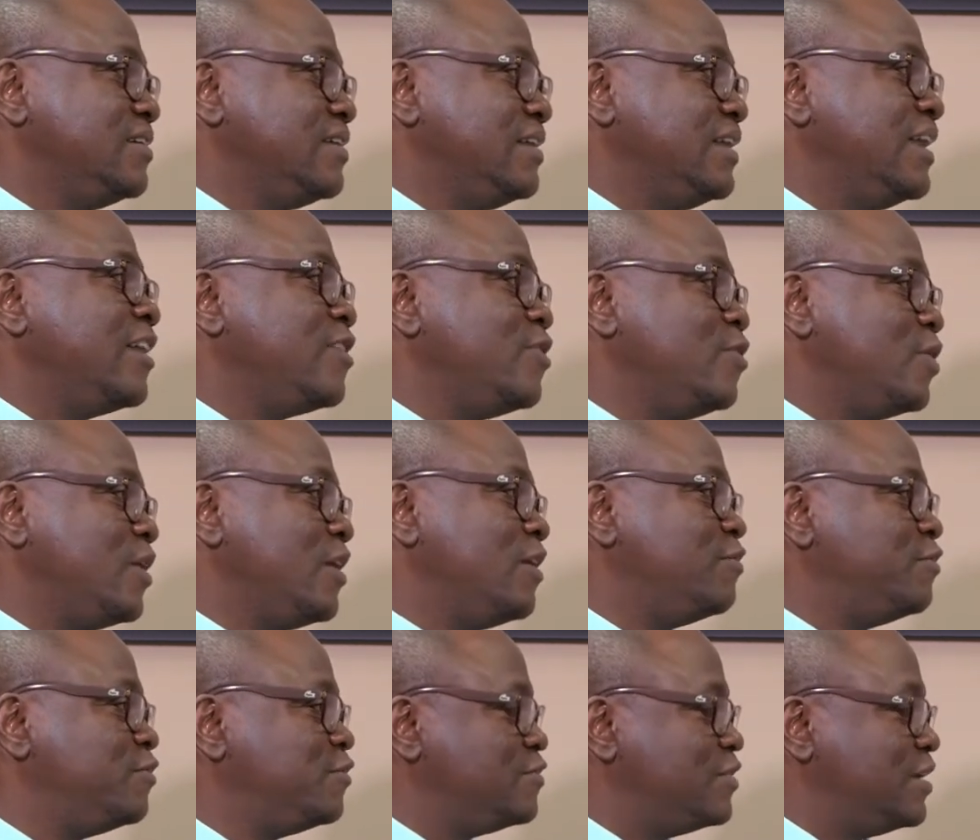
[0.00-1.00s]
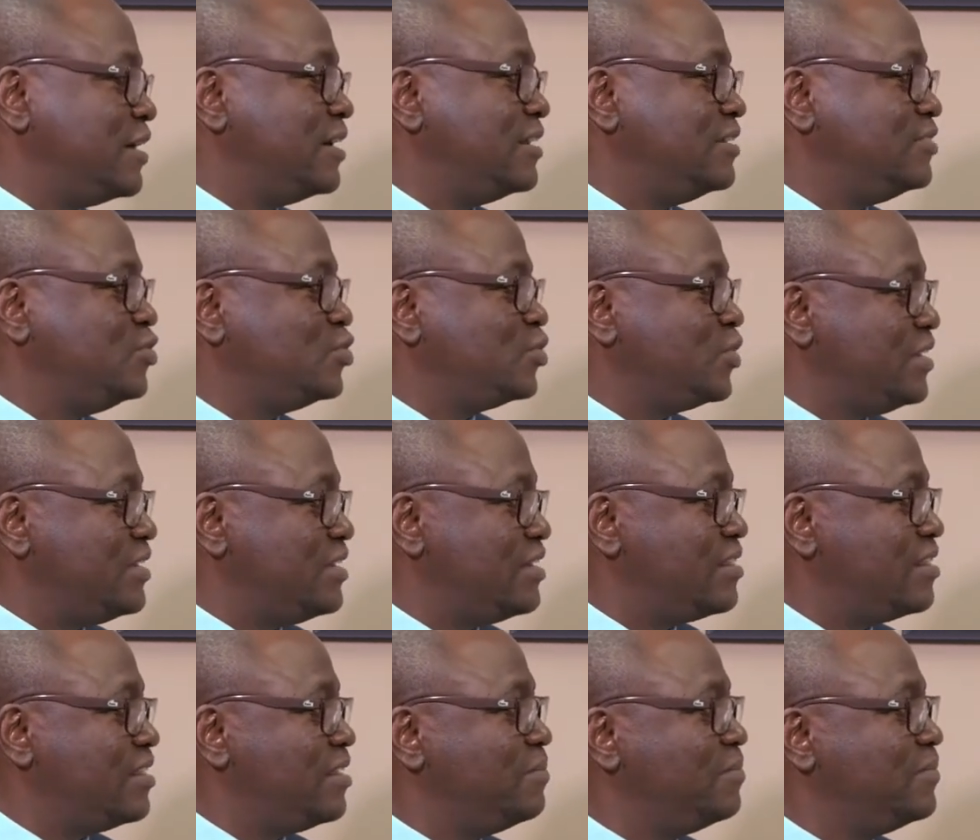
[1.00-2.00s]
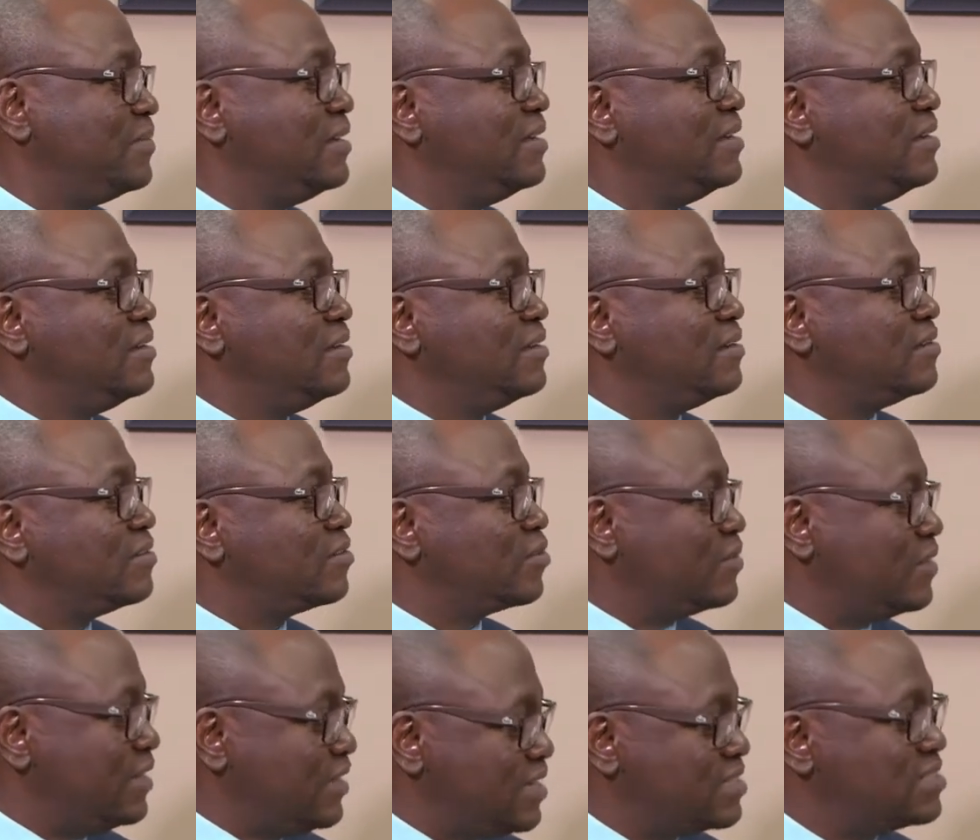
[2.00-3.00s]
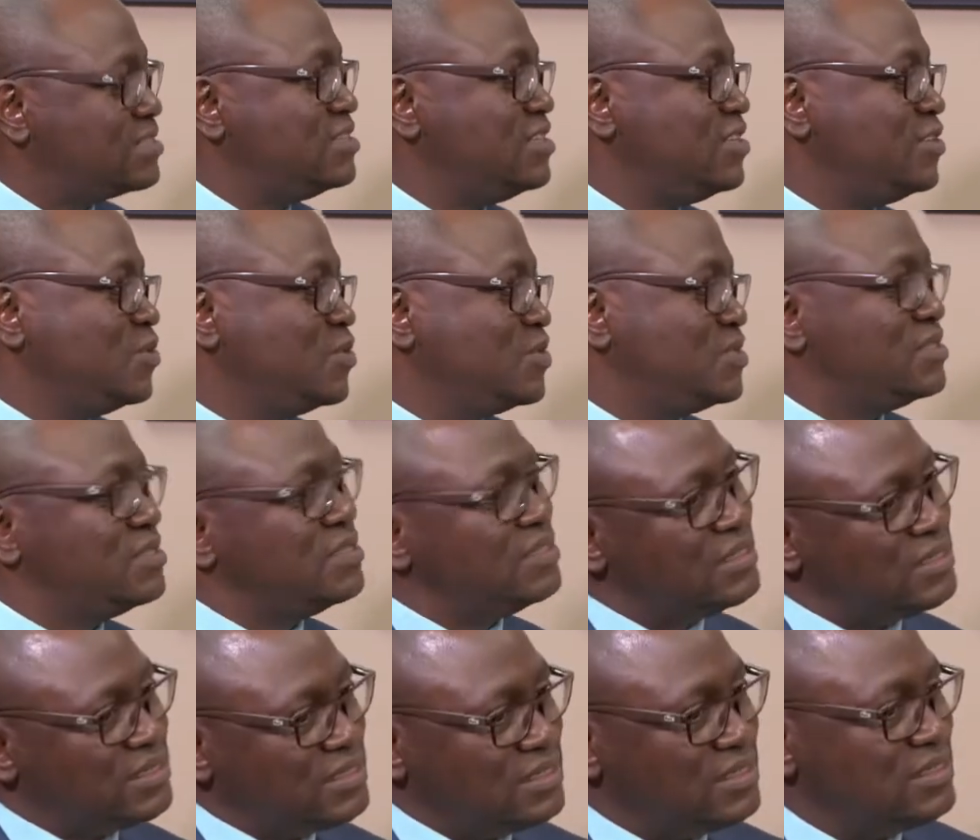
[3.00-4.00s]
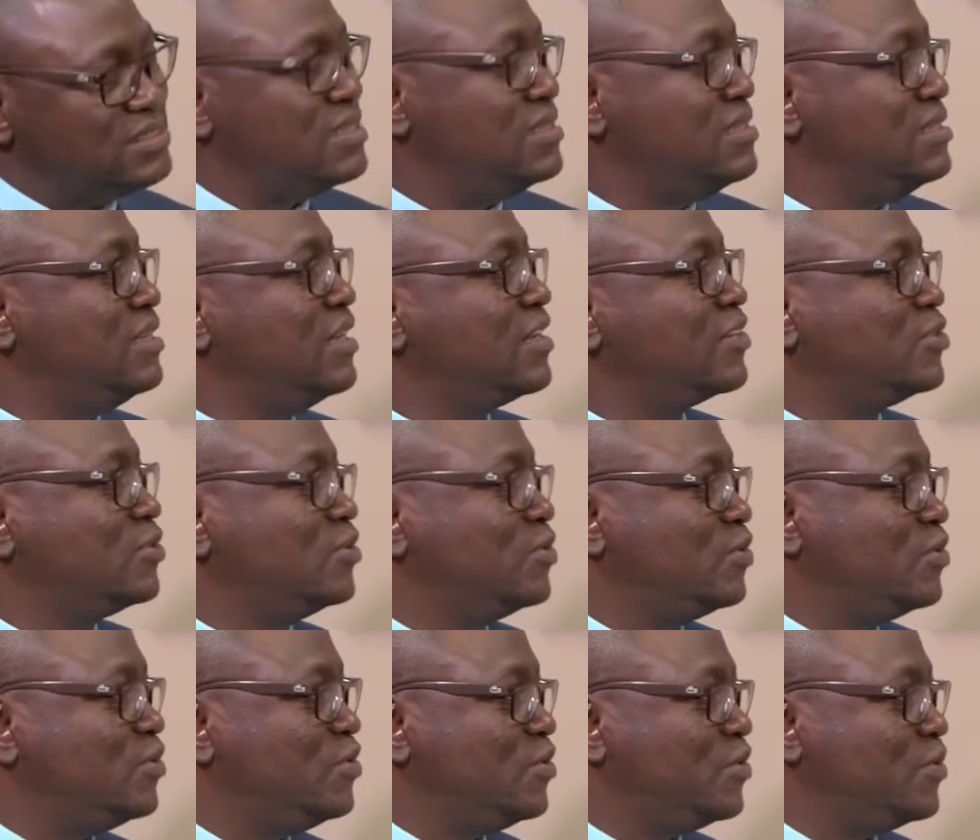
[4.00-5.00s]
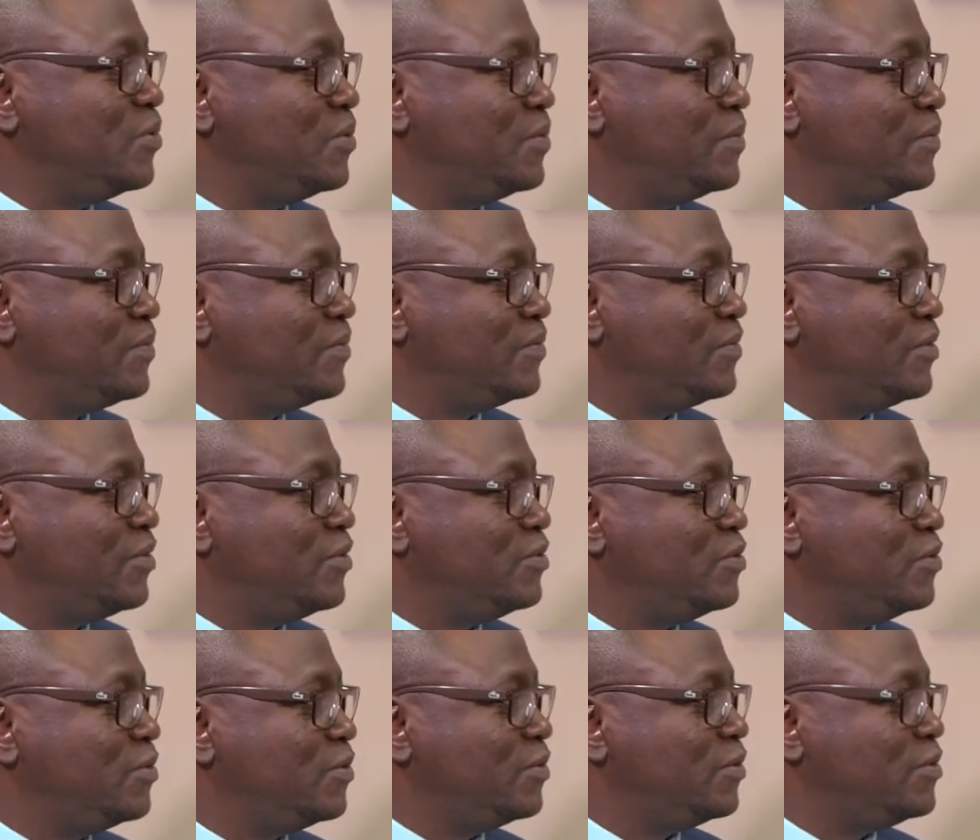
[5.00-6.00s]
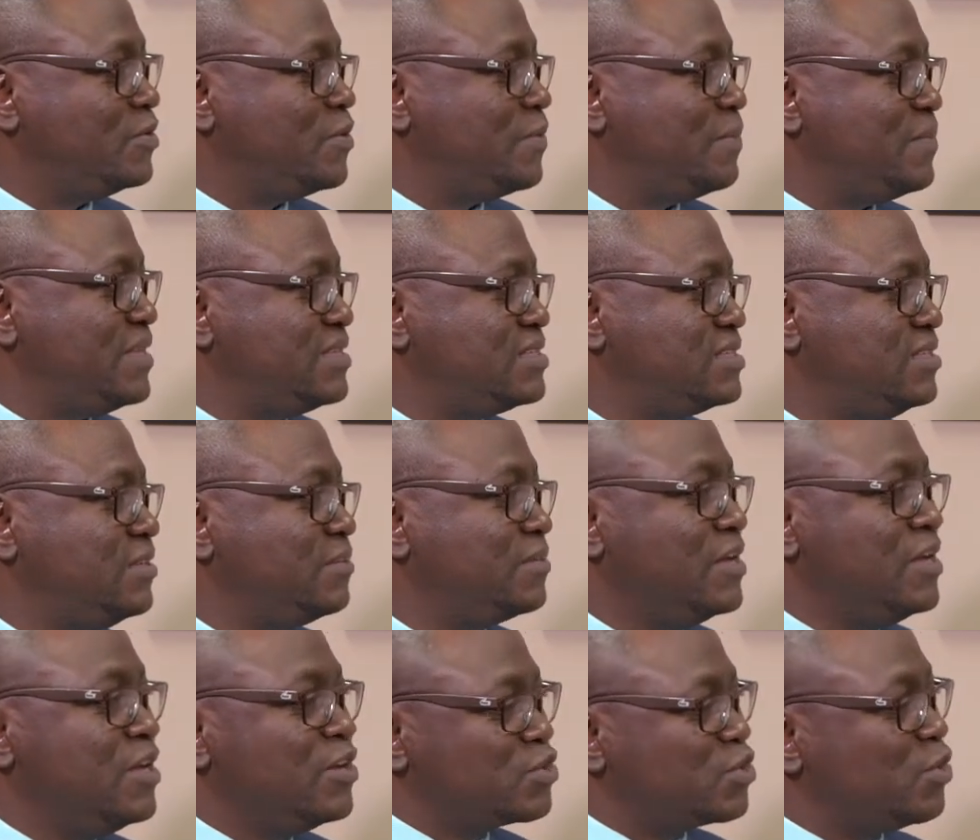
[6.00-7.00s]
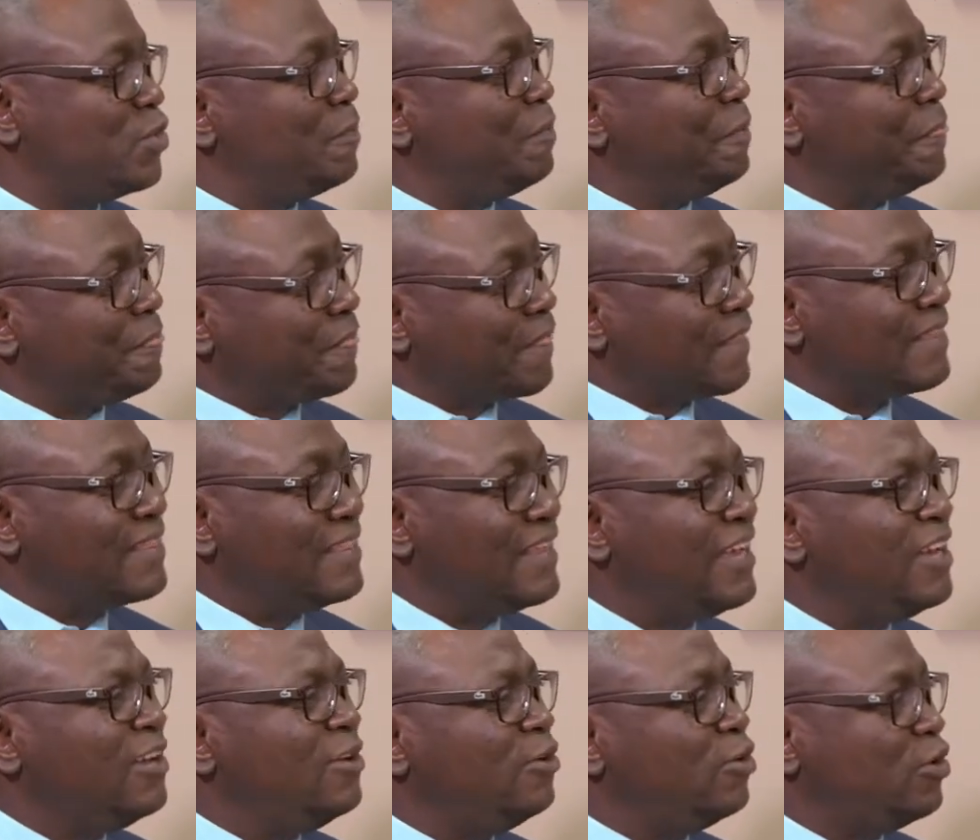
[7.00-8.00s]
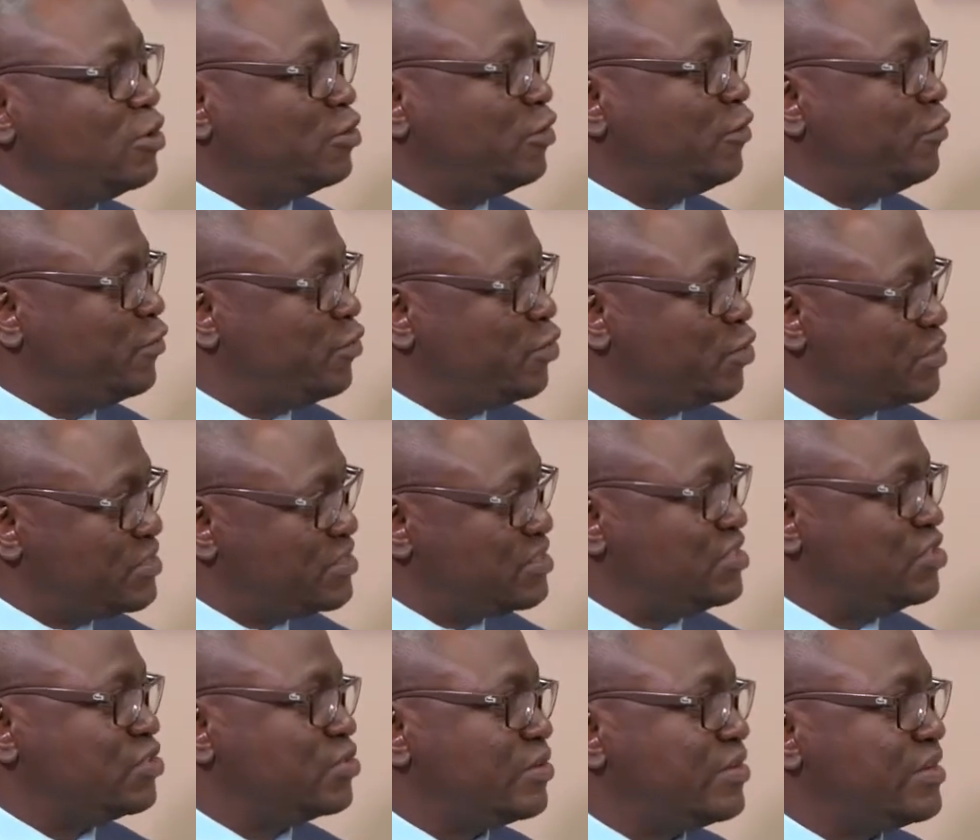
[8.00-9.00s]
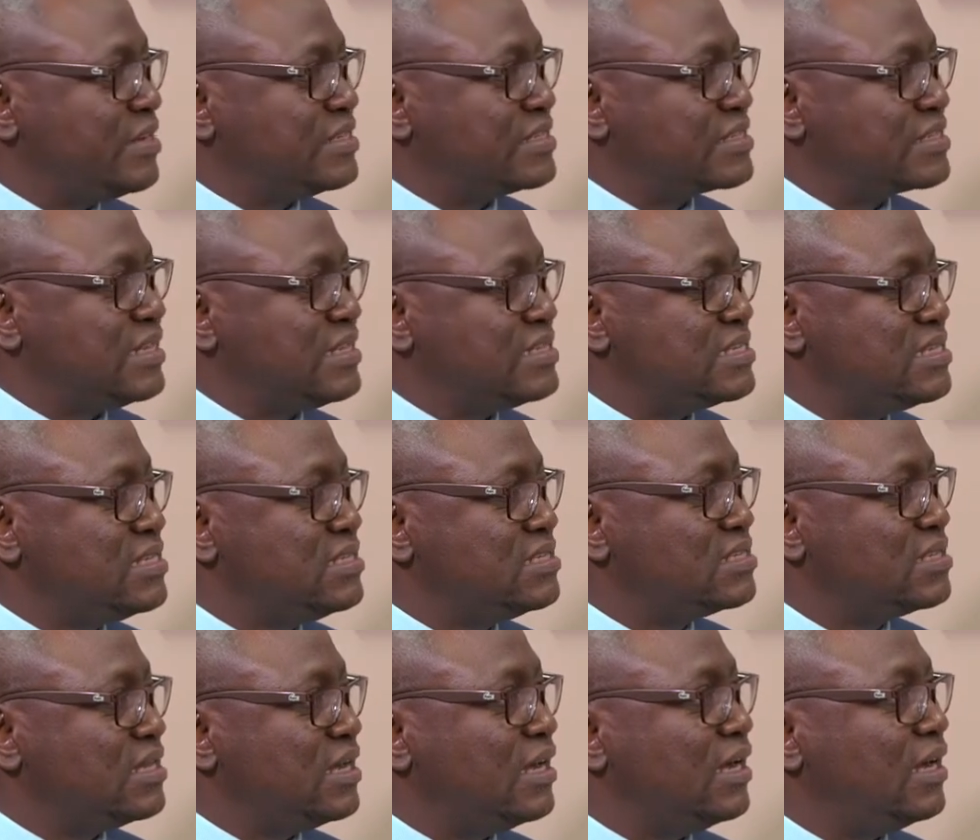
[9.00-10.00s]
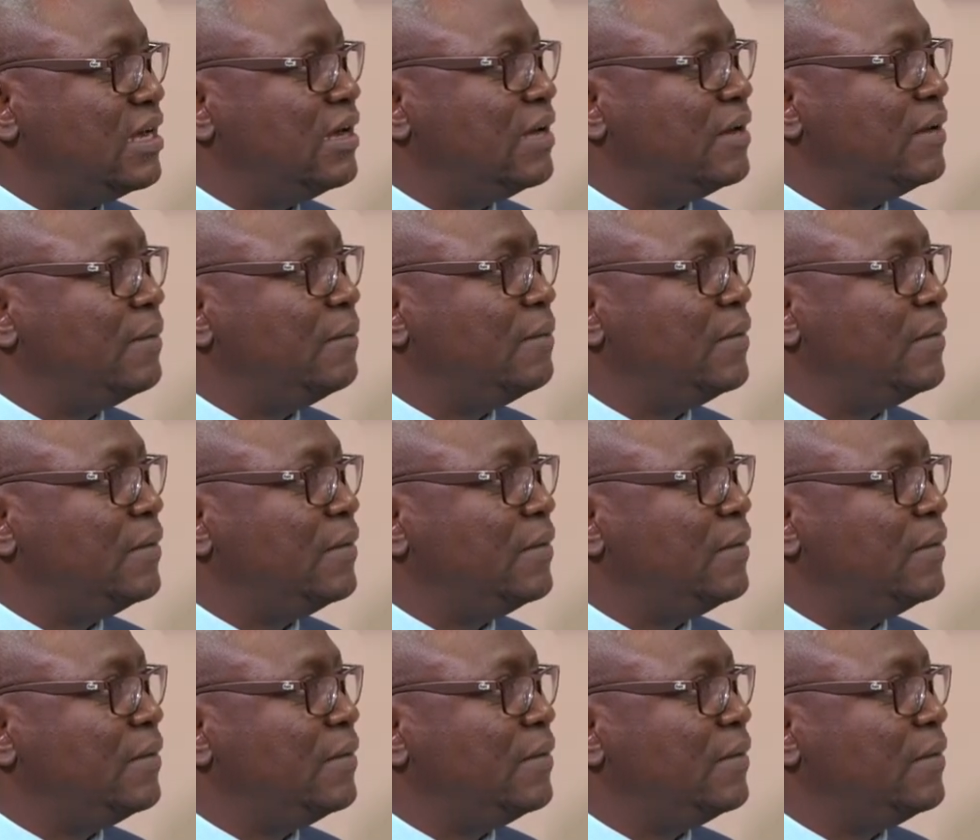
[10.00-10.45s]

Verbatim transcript: like you have uh, joined them. So the next thing you see is a deduction on your on your on your pay slip. So there are a lot of those insurance cases. Uh,